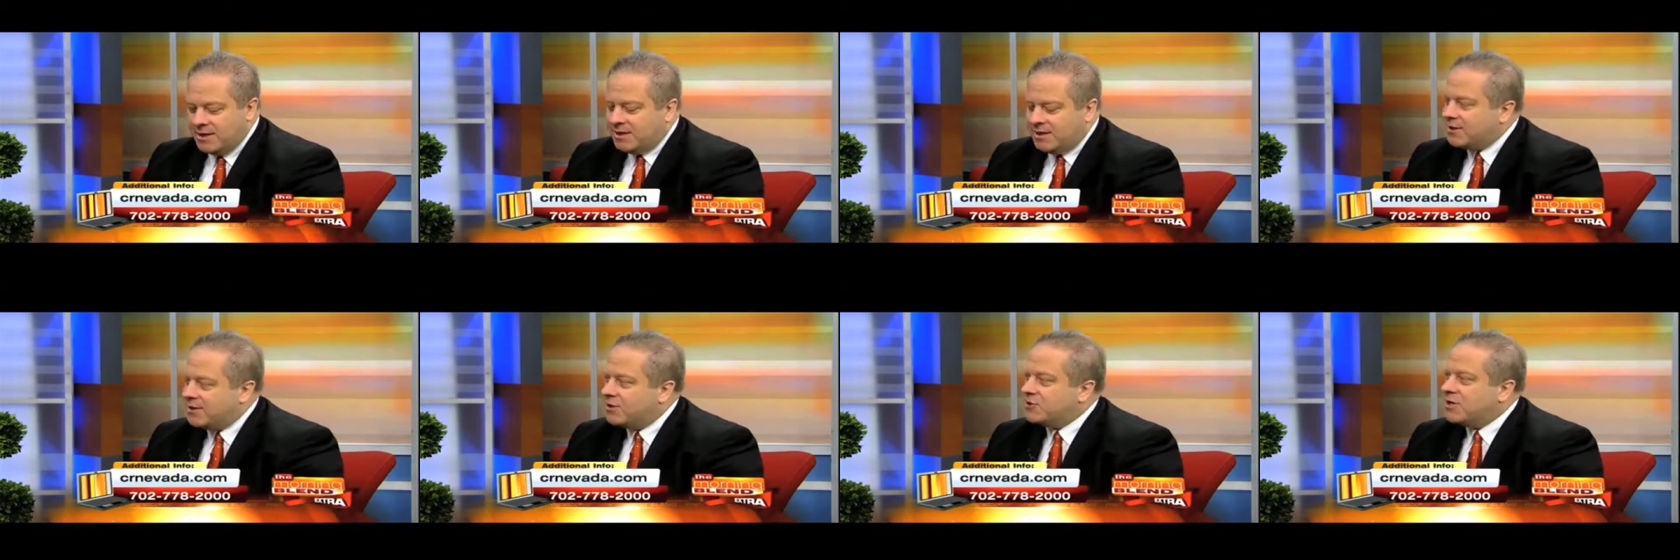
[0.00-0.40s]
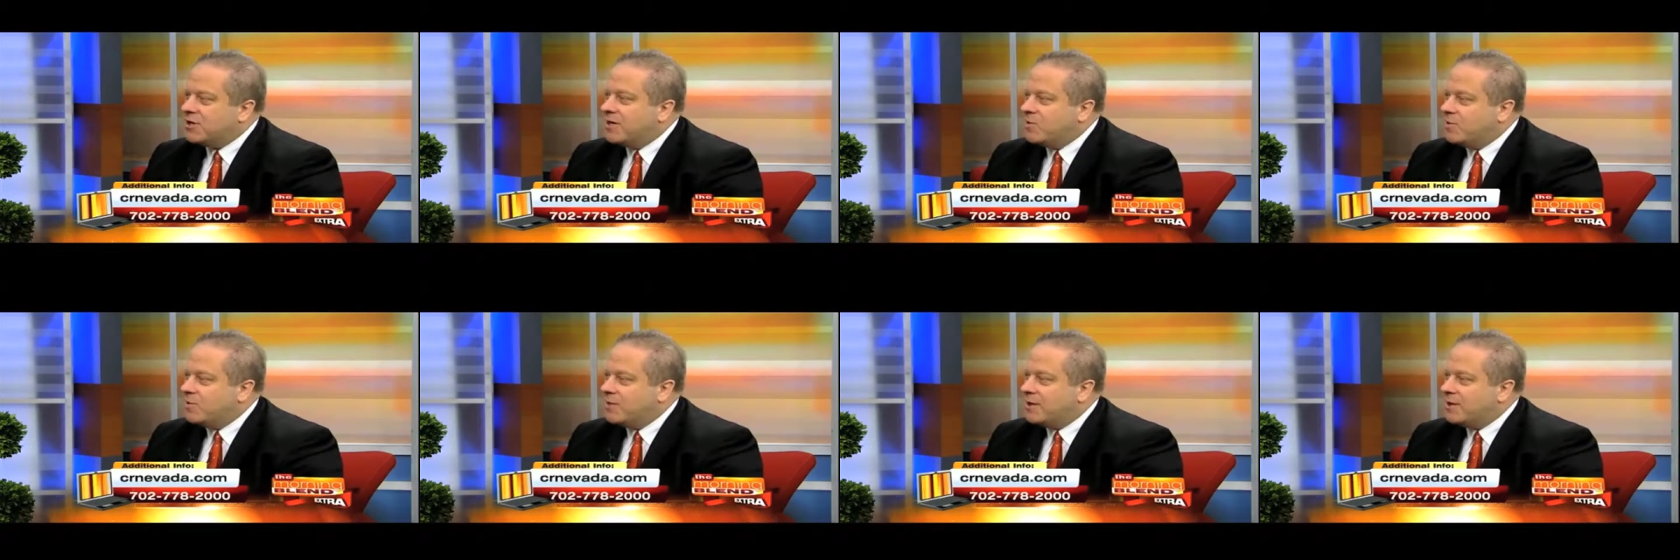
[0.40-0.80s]
touch
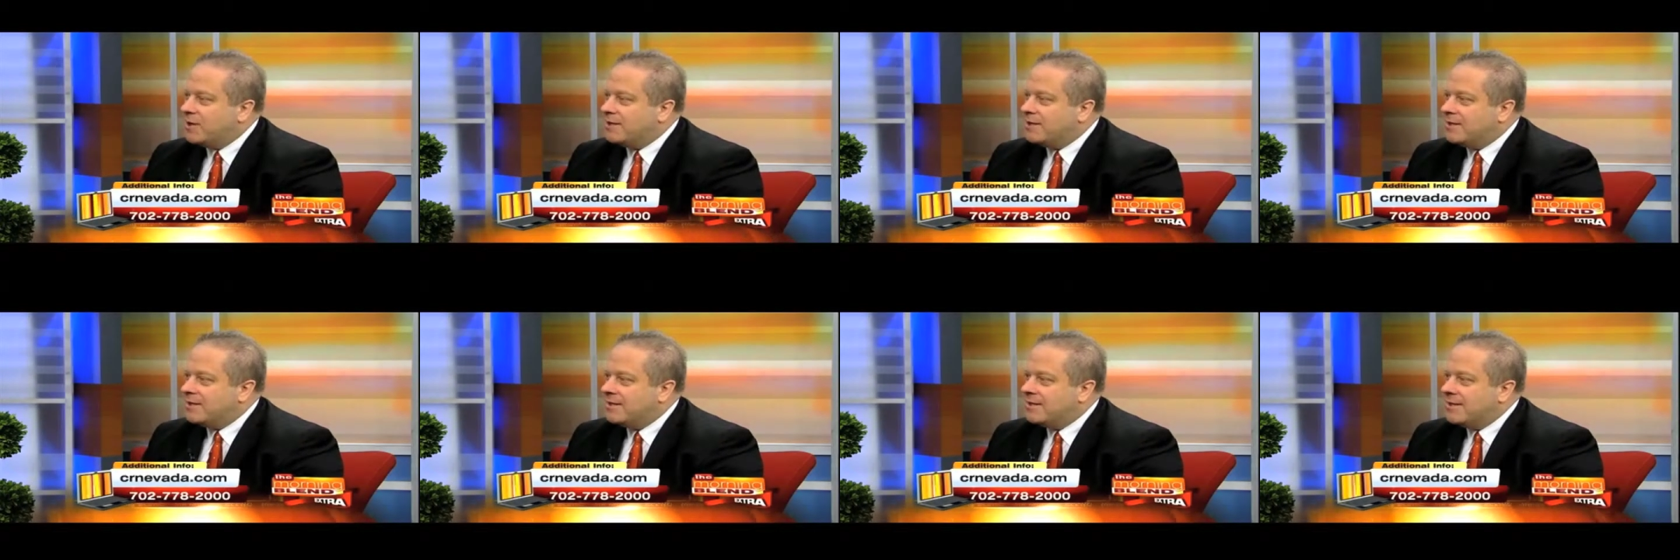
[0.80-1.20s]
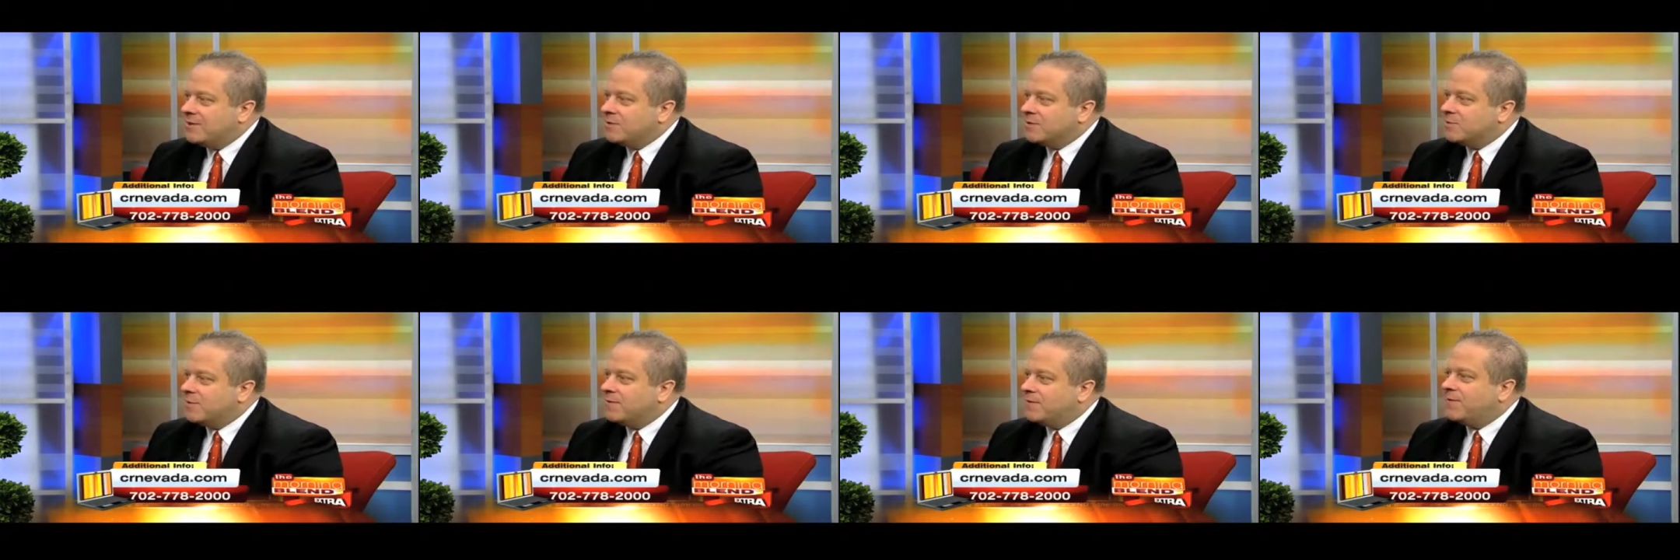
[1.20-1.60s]
anyone that
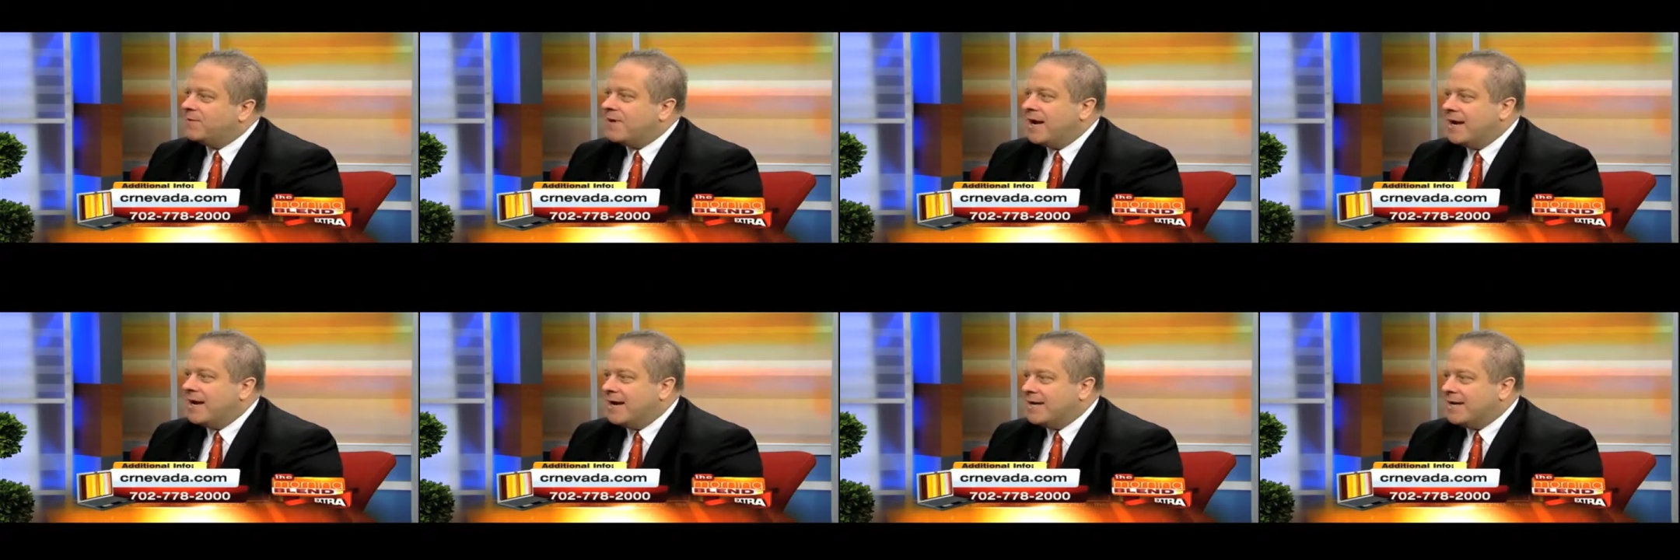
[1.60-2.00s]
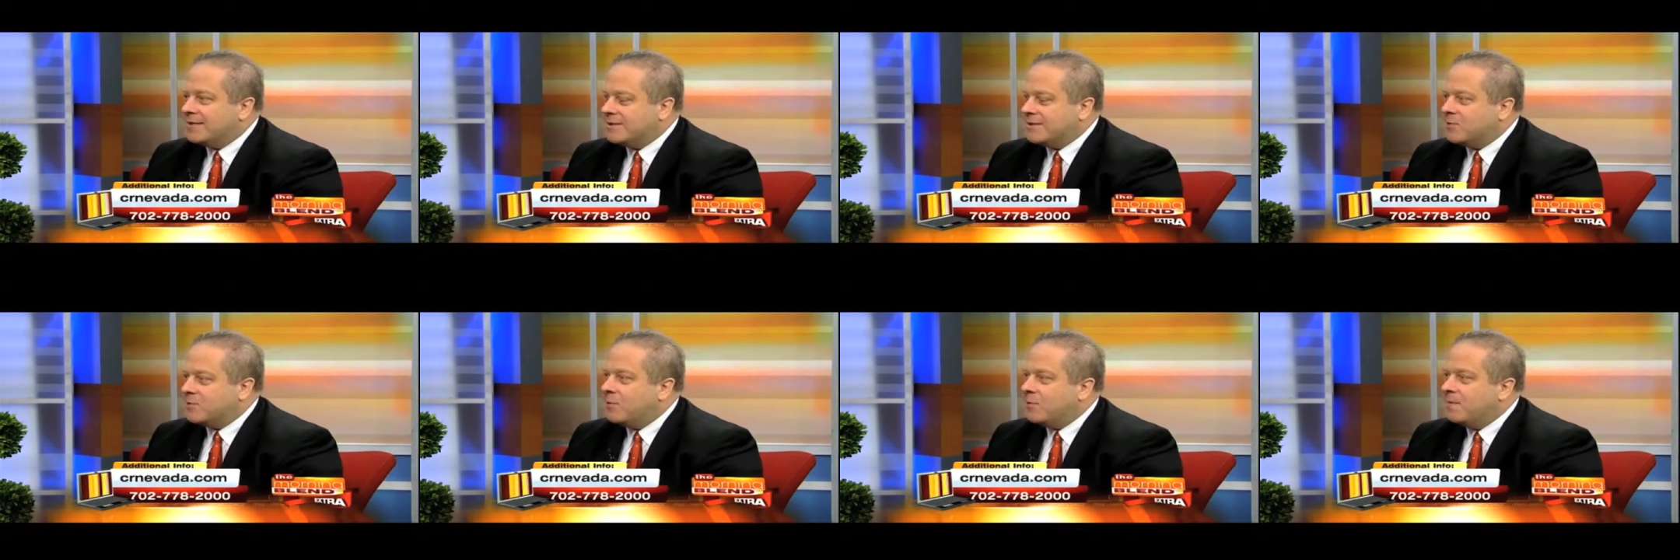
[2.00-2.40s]
deals with finances or